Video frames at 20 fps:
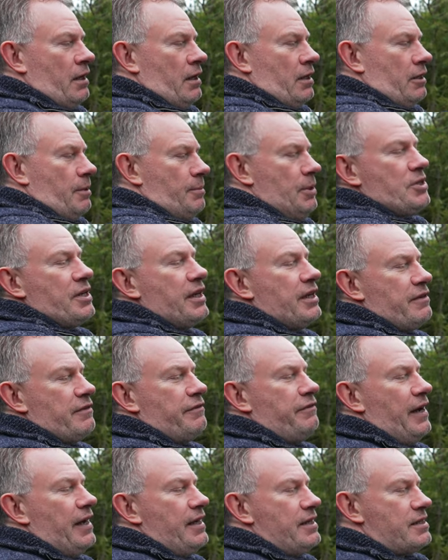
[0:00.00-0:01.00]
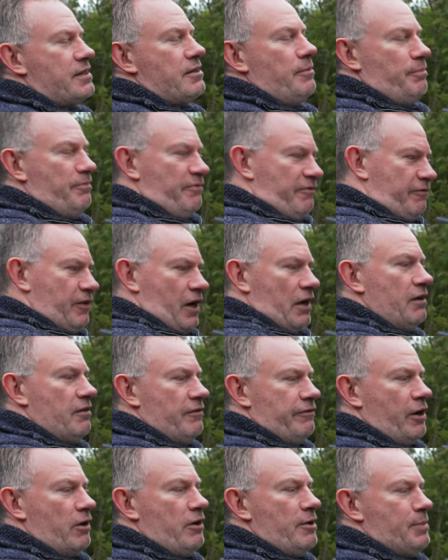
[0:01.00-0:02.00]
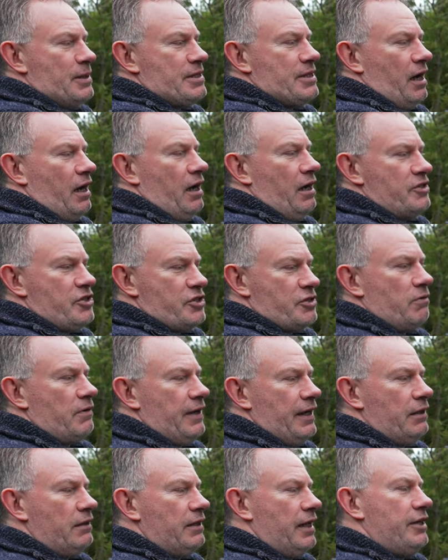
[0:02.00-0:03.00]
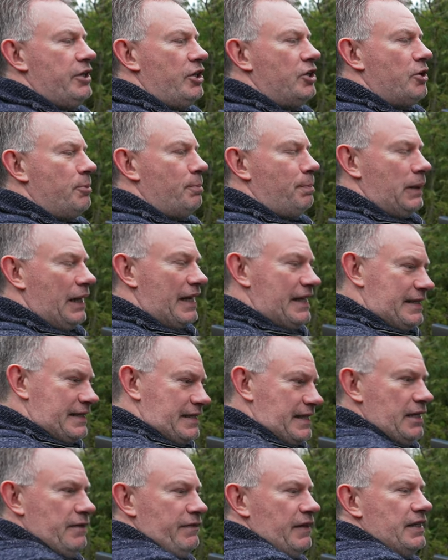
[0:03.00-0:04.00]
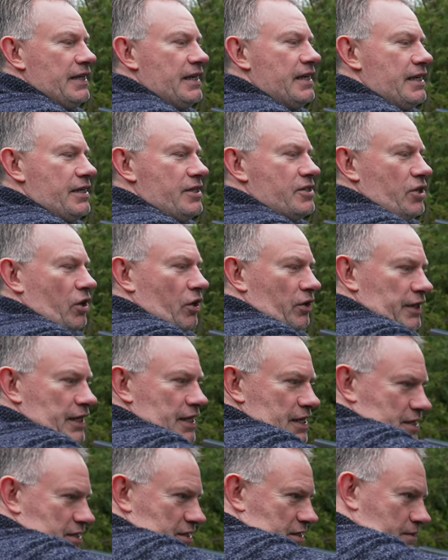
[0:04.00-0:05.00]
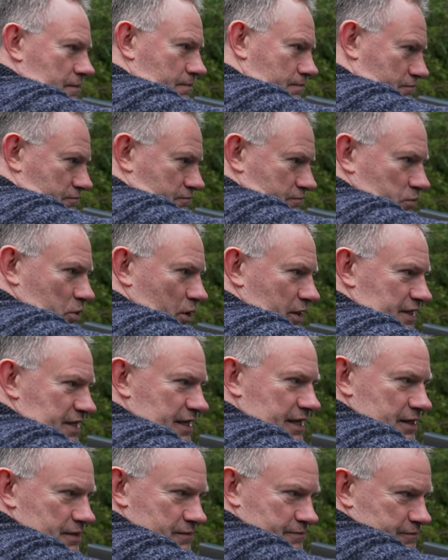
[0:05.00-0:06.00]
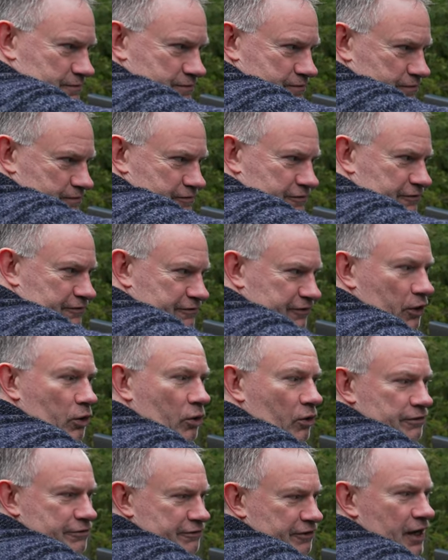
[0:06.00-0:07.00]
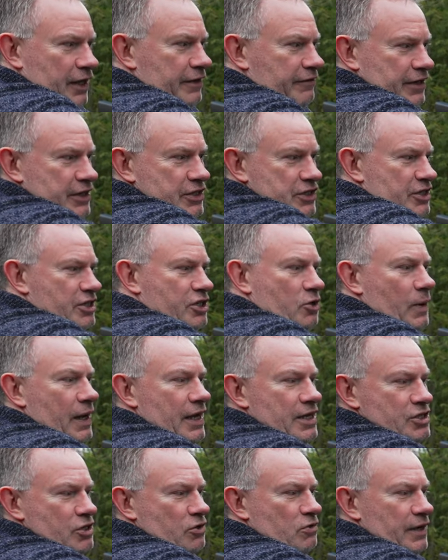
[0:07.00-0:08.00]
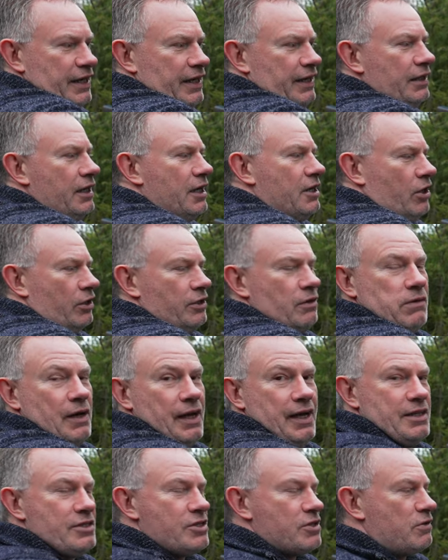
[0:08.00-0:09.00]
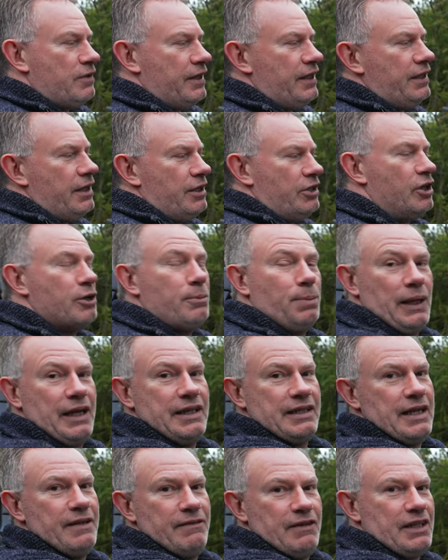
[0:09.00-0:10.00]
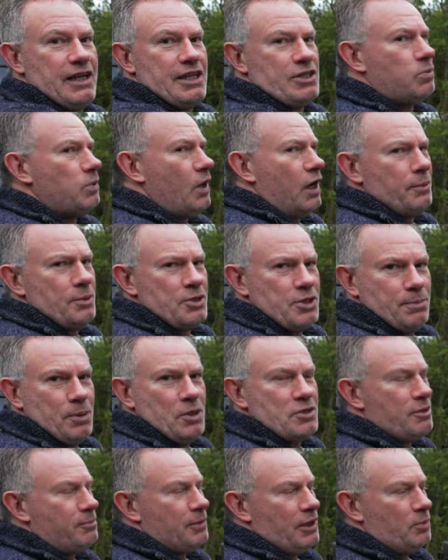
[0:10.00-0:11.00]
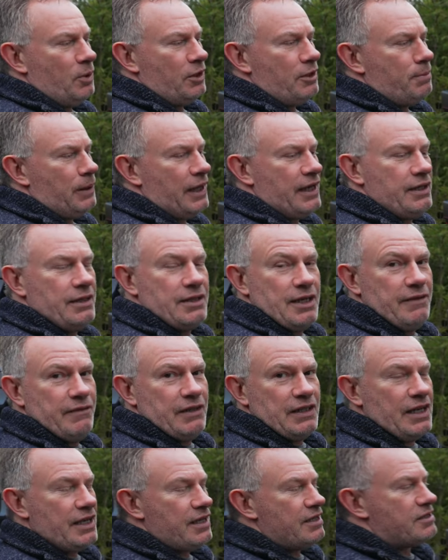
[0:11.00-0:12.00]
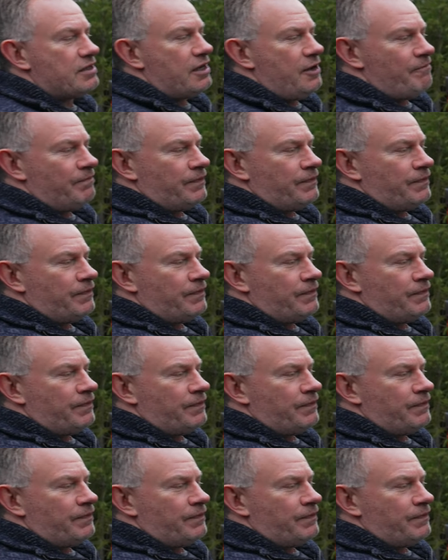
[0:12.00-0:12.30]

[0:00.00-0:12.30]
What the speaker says: The music interface, very, very bizarre and surreal that you can play DVDs on this, what is it, 4-5 inch square screen on the right hand screen. You can play DVDs. Why would you possibly want to play DVDs?